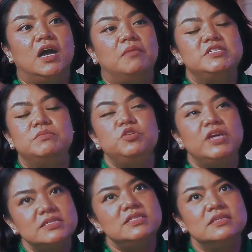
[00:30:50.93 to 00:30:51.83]
Macam
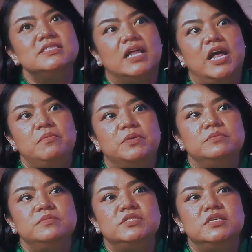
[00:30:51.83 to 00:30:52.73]
you can still sell
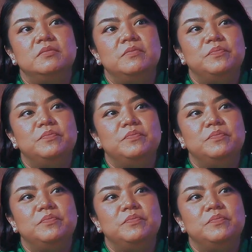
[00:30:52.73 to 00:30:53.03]
albums.